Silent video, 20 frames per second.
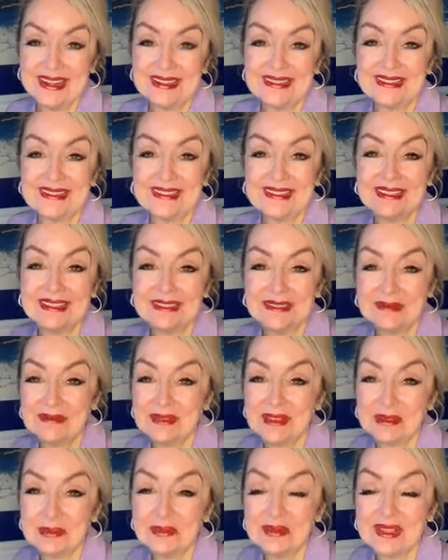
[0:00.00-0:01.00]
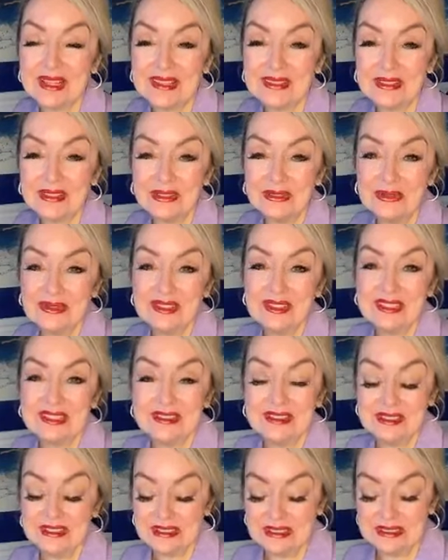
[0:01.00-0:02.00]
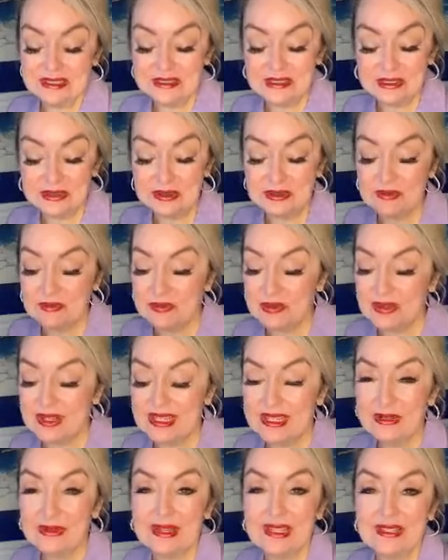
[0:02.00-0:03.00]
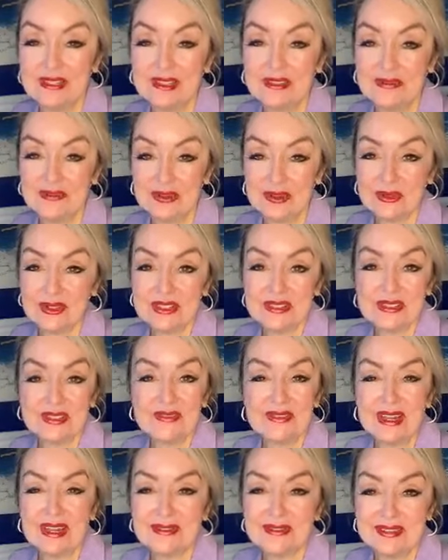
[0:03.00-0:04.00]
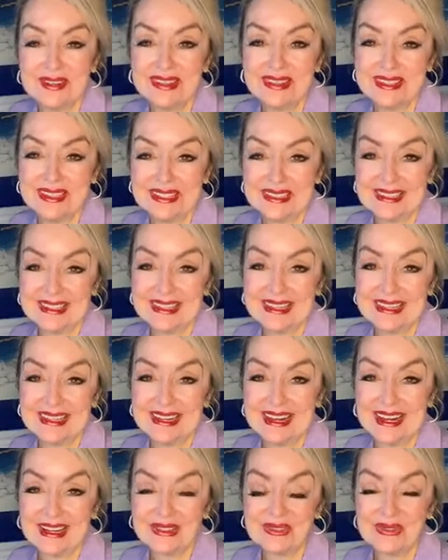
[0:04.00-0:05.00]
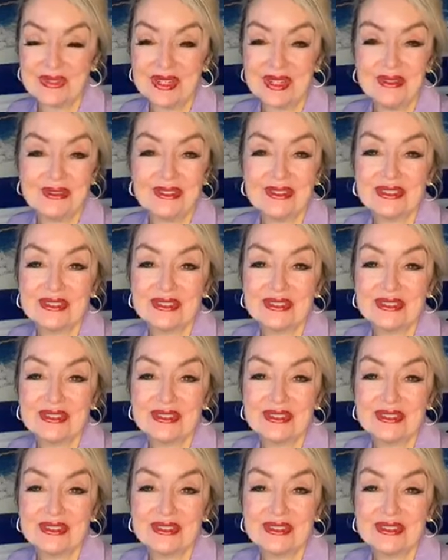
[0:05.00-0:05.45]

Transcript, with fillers: and to, to bless you, to, to bring you into the fullness of everything that He has for you.